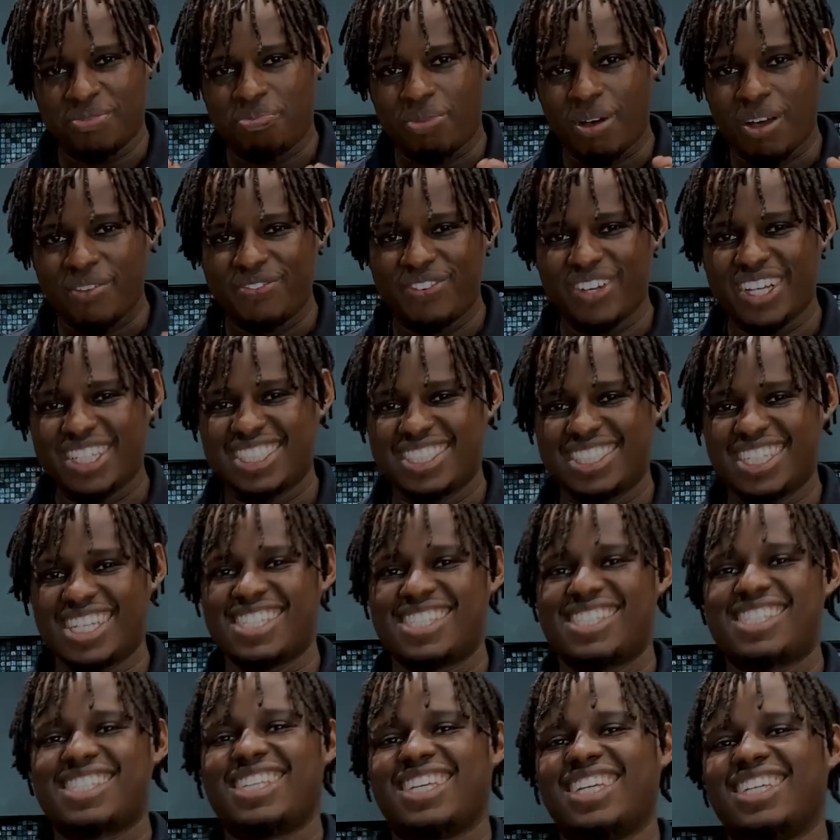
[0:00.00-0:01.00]
perfect
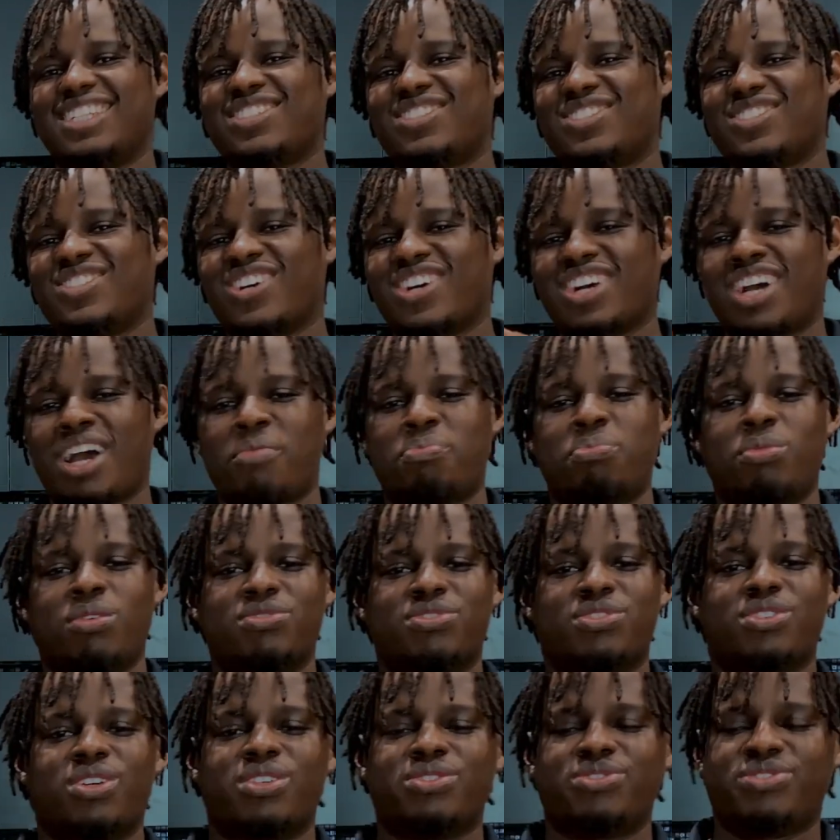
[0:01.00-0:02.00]
taste into your cup
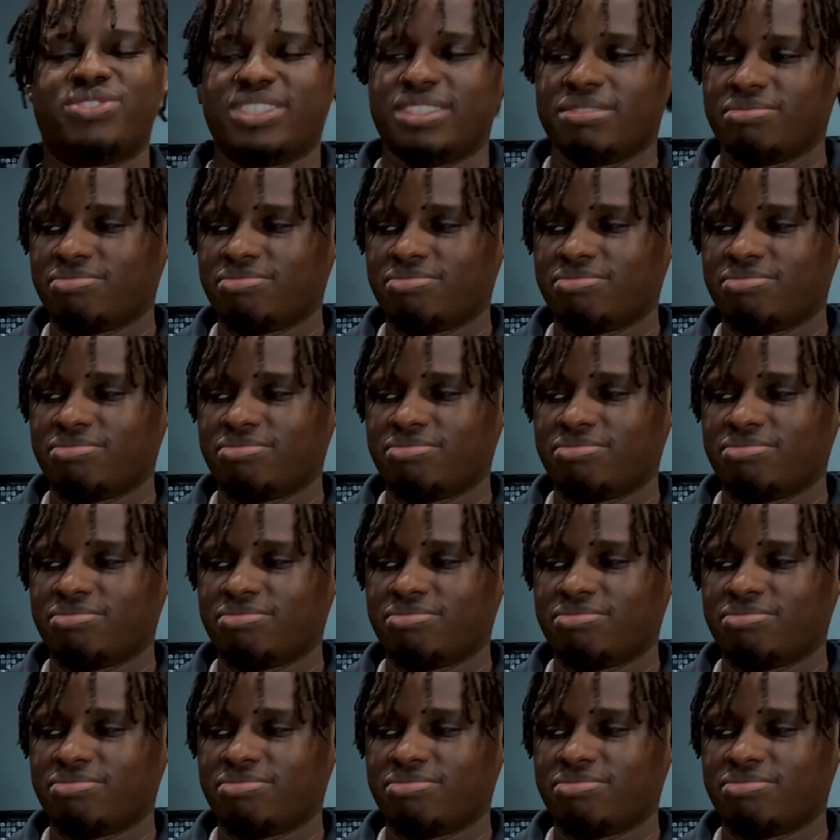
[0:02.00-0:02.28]
of coffee.